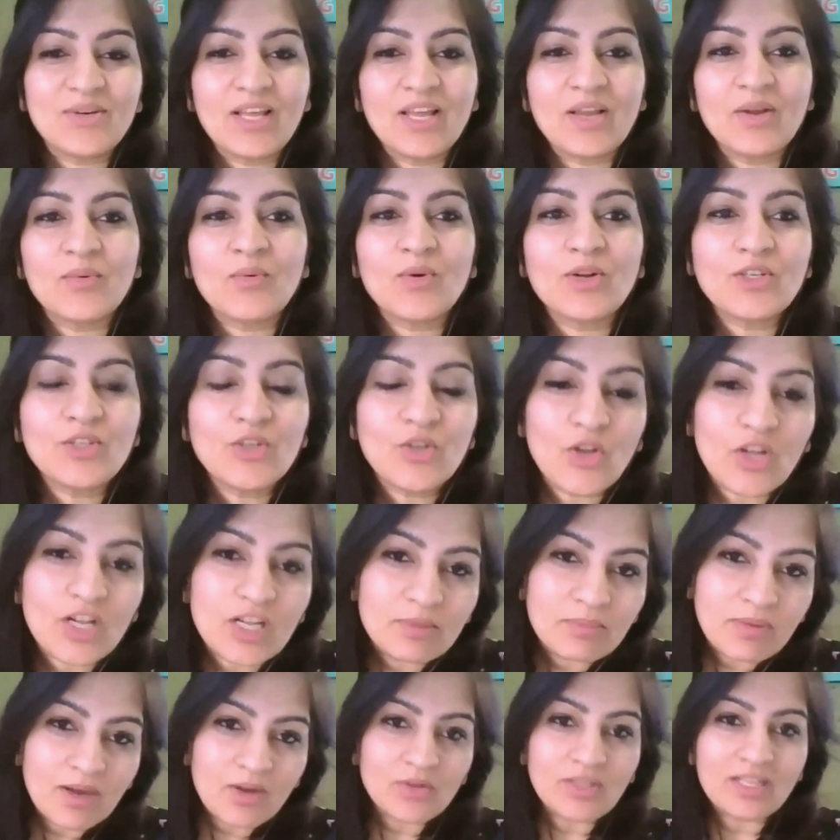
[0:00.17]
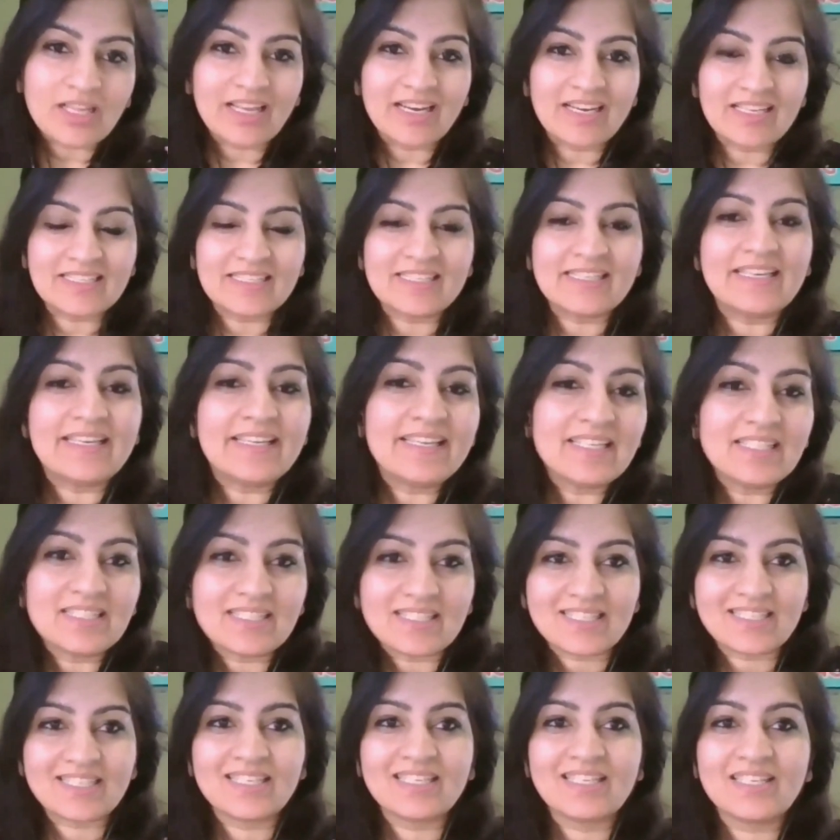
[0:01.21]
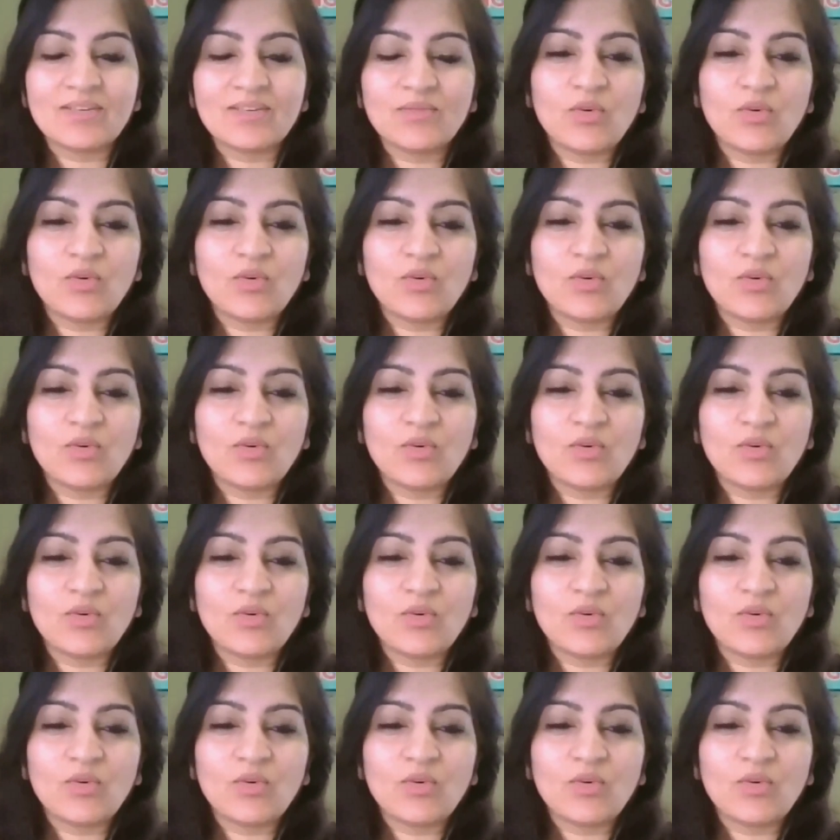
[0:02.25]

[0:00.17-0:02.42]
I want to talk about resilience.